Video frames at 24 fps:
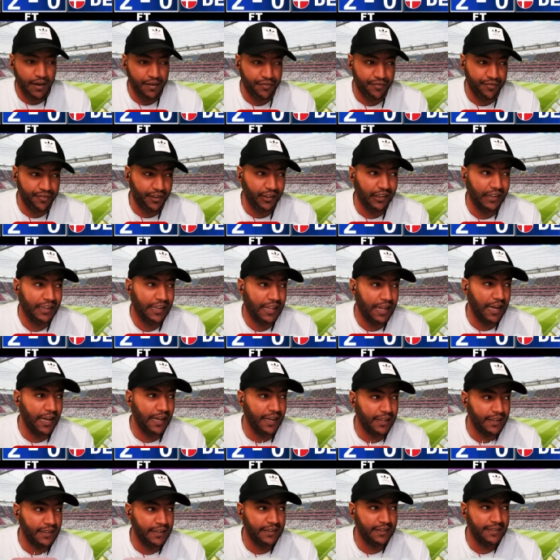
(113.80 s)
I feel
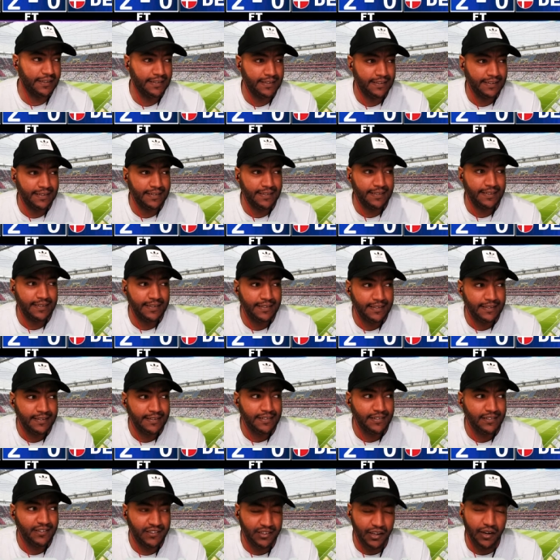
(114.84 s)
like
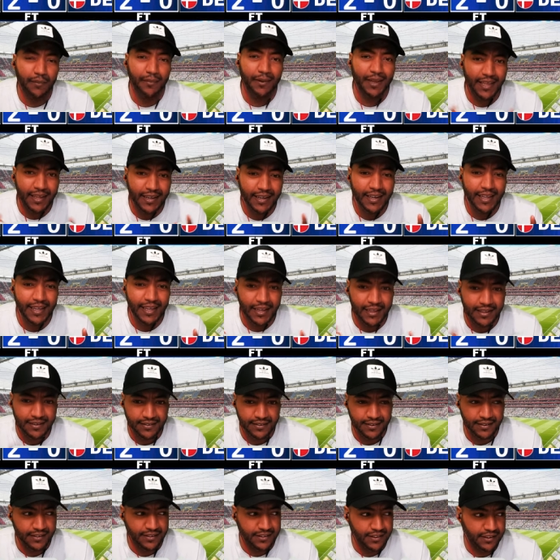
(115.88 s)
Germany in the
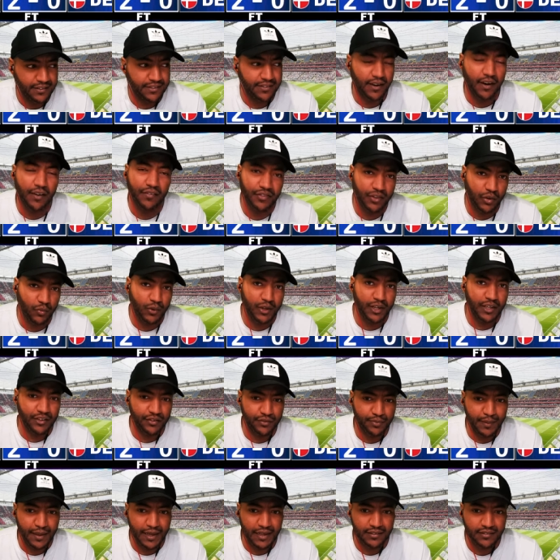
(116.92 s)
end deserved to win
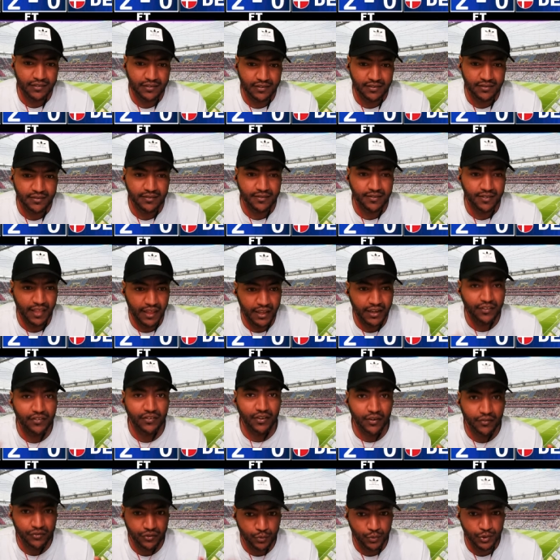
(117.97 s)
this match. They
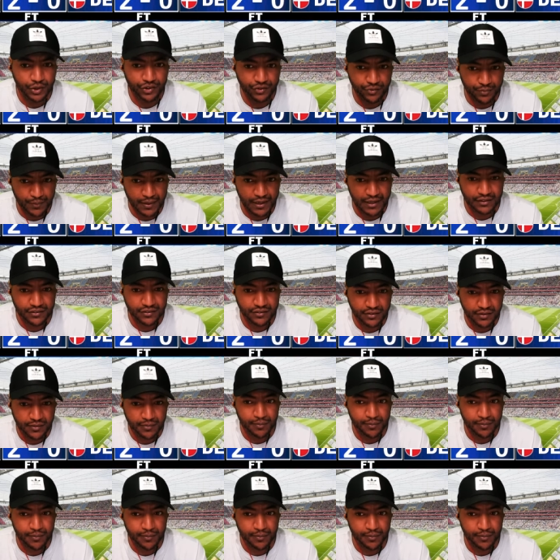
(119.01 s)
deserved to win this match,